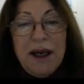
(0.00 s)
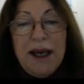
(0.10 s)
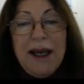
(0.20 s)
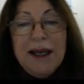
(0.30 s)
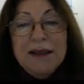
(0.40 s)

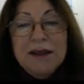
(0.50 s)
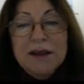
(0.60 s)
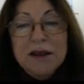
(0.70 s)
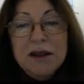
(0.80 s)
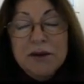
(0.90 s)
And
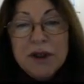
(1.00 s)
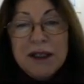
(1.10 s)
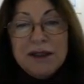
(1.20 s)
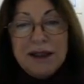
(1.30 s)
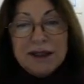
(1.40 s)
look,
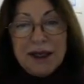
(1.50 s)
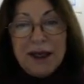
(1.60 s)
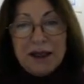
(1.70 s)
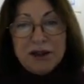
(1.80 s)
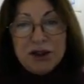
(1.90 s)
this
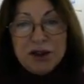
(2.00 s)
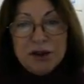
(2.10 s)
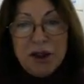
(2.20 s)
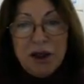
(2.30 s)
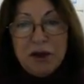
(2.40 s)
energy,
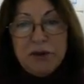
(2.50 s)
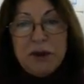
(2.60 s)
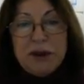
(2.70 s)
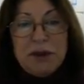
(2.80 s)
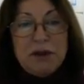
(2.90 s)

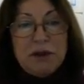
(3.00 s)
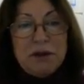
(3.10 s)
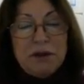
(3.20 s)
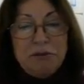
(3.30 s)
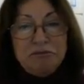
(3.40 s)
when
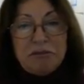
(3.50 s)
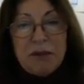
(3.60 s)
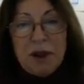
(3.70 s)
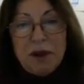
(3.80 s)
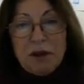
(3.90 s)

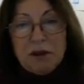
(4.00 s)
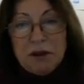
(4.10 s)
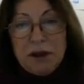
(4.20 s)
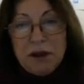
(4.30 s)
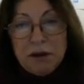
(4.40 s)

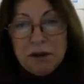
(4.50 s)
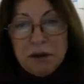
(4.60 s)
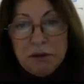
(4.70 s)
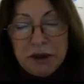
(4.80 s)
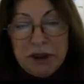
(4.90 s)
the
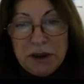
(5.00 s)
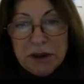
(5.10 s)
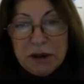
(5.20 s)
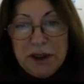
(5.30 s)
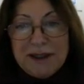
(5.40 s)

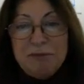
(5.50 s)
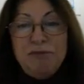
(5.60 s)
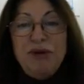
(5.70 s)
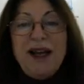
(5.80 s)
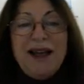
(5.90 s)
material is
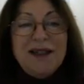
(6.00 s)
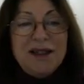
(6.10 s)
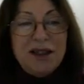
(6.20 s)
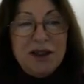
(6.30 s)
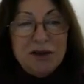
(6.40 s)

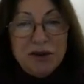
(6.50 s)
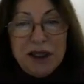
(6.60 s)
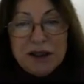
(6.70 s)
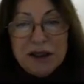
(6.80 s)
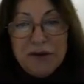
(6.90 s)
placed into
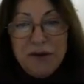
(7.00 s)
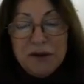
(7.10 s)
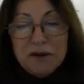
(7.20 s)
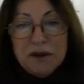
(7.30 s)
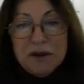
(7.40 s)
electric
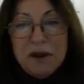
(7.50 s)
field,